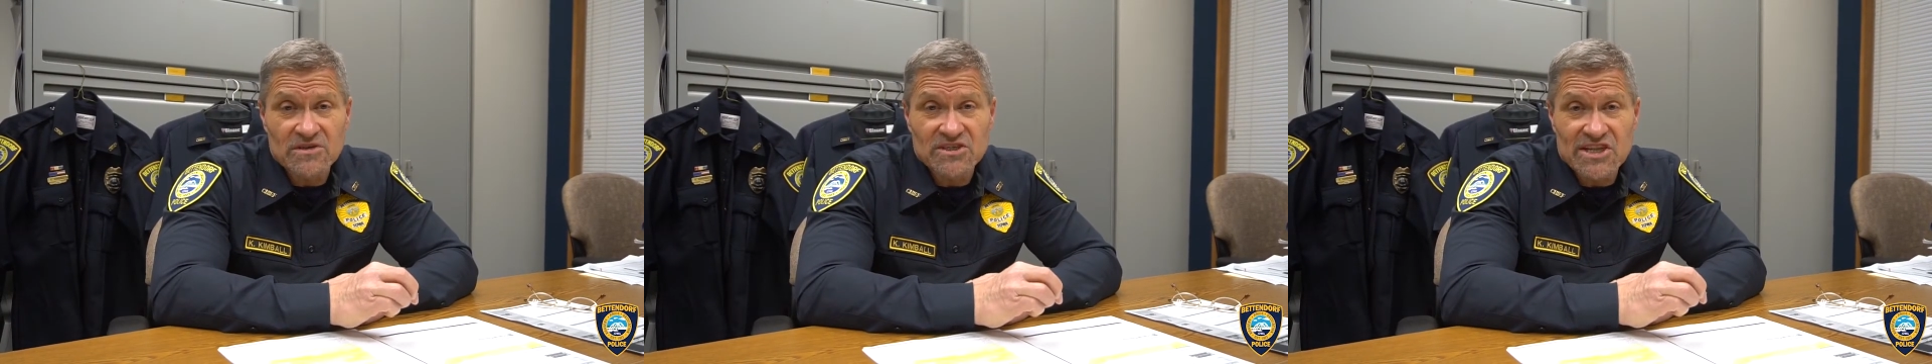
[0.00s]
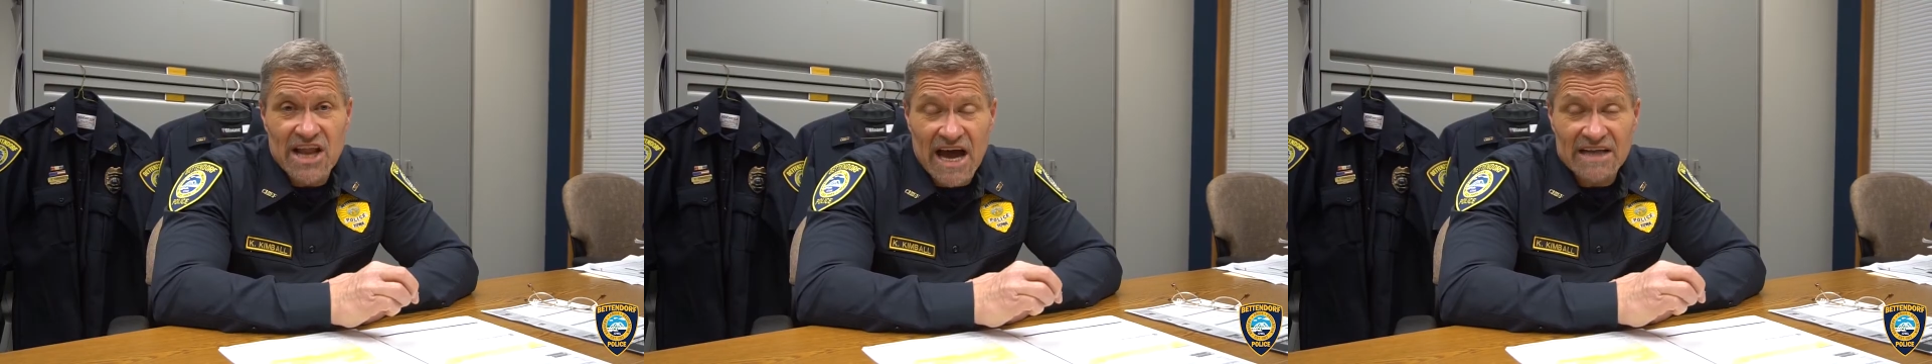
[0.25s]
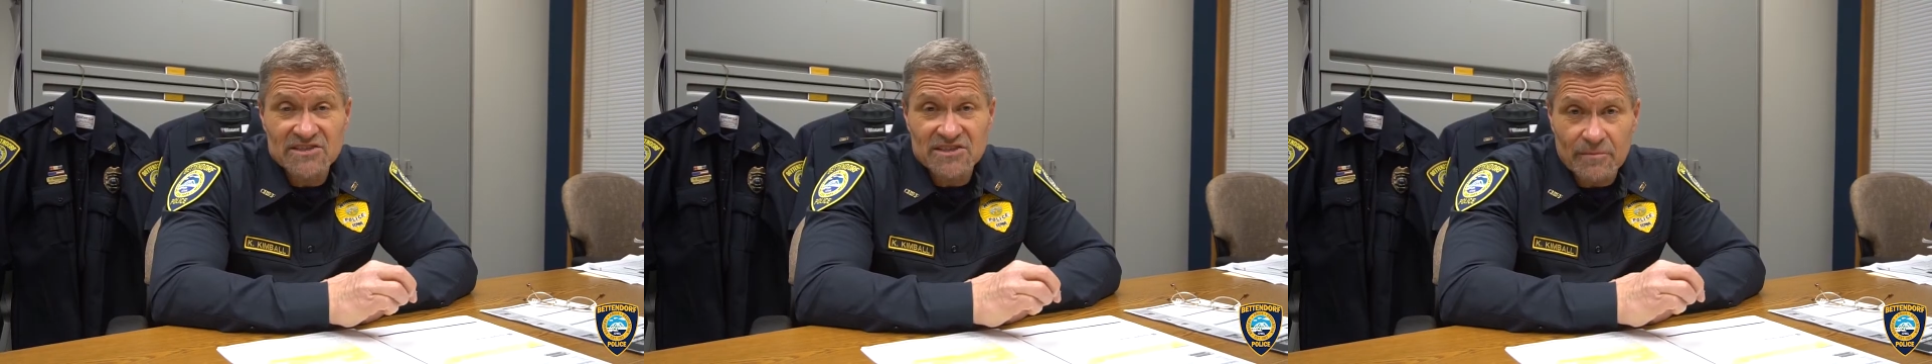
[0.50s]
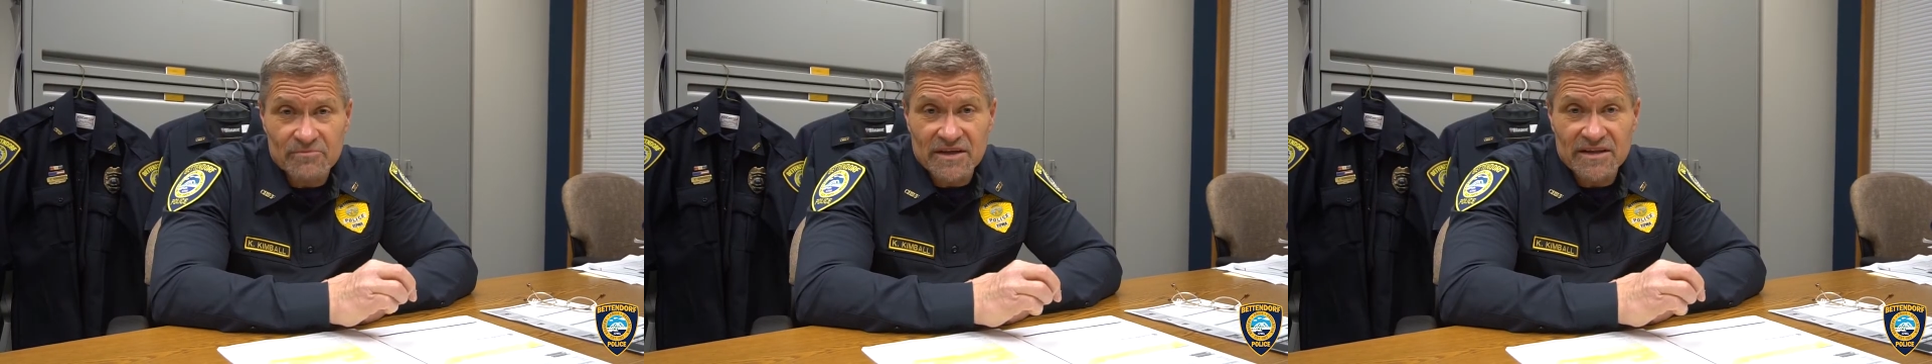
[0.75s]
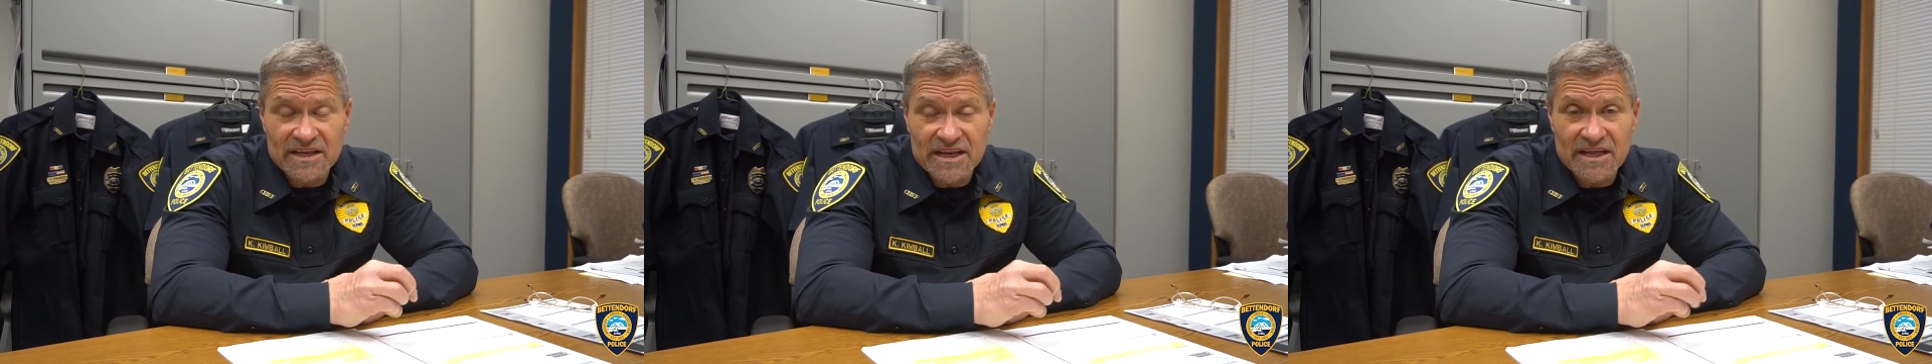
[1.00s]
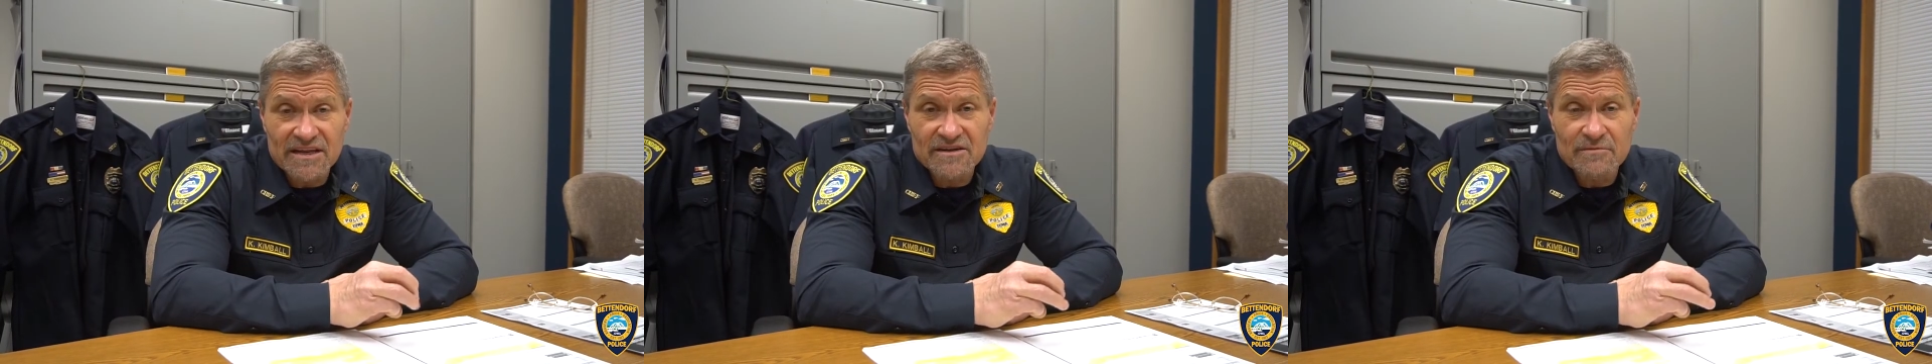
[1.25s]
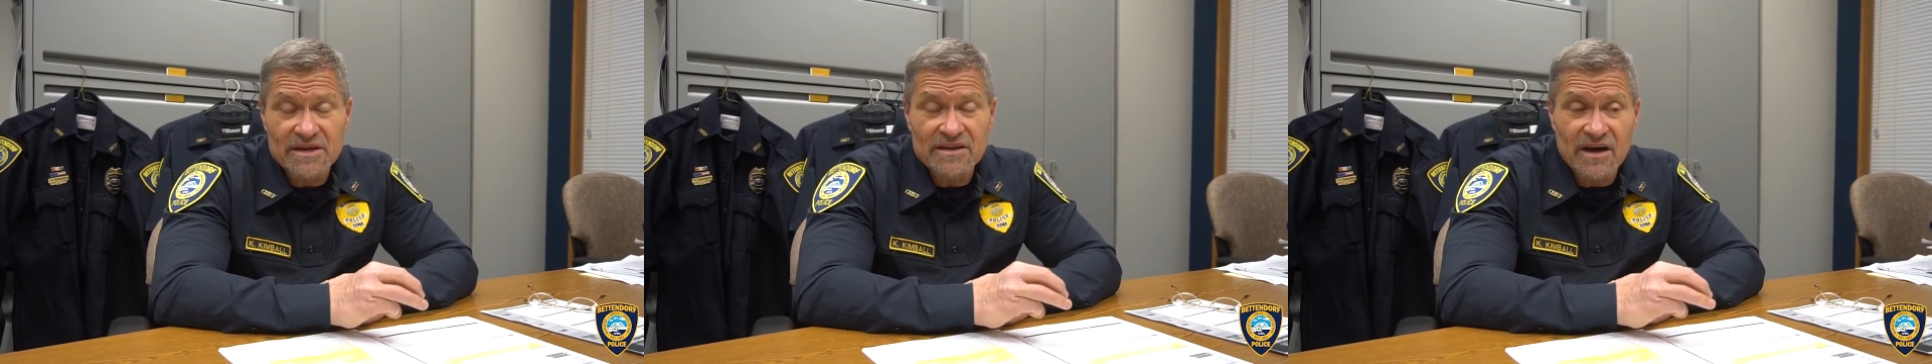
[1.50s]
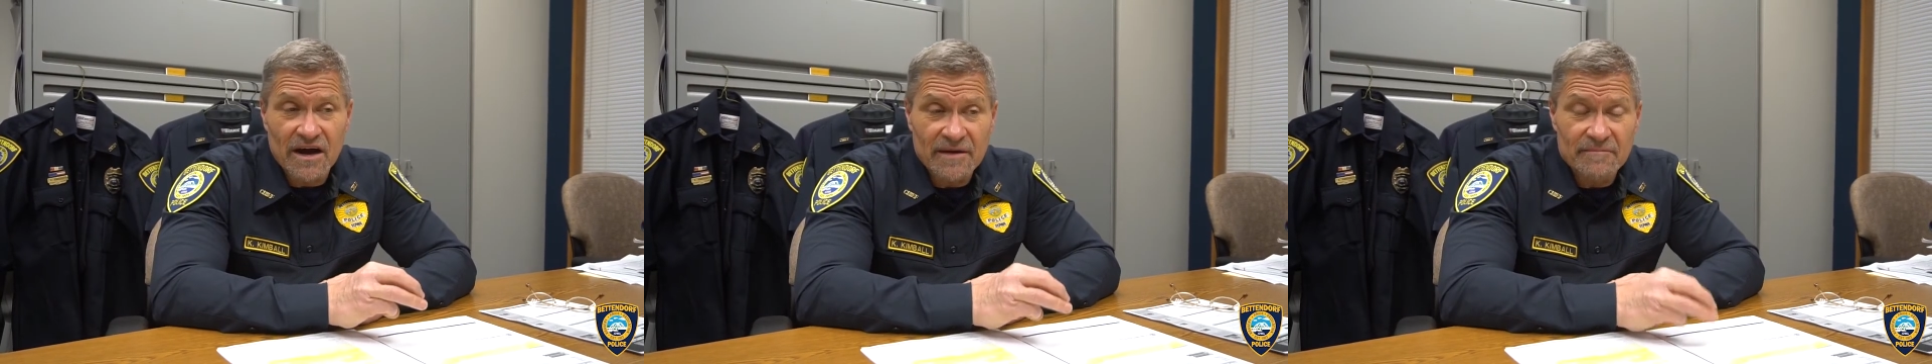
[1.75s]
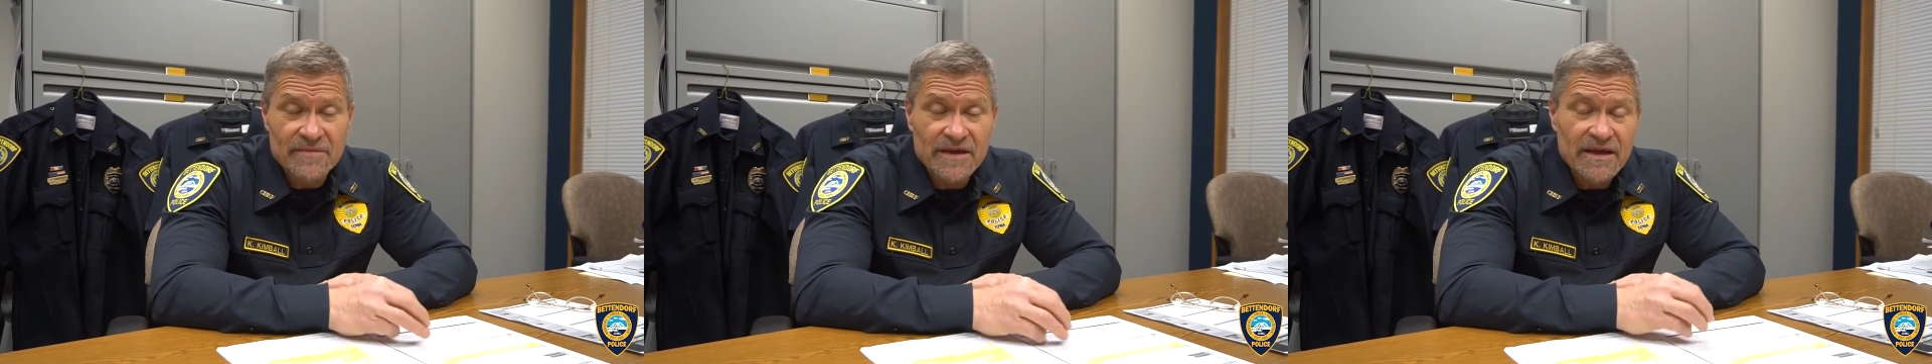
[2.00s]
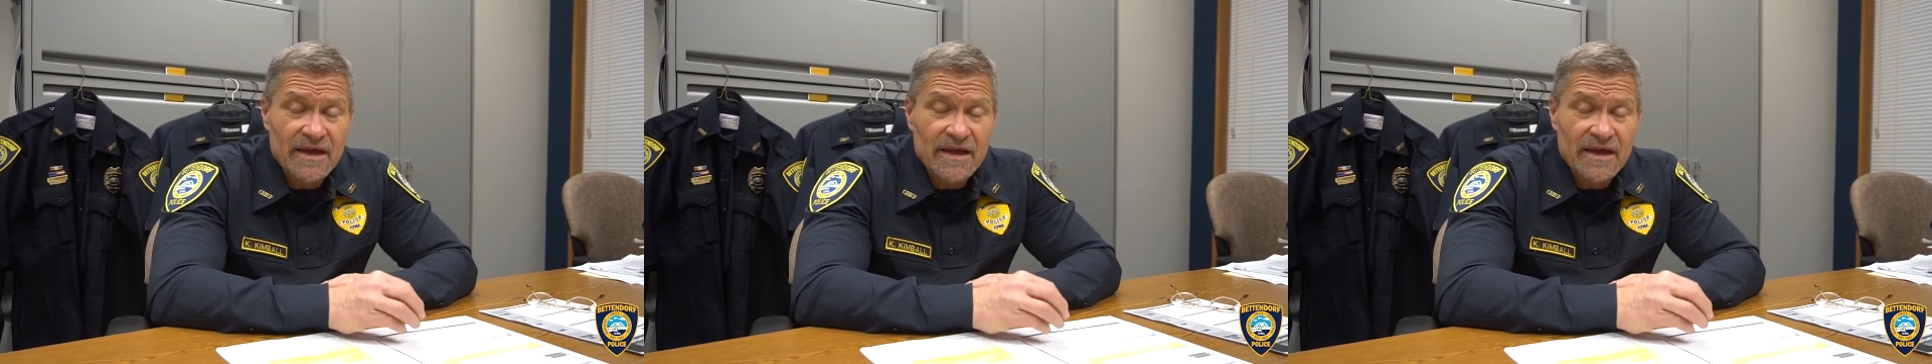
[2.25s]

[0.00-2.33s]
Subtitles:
was not something that needed to be done,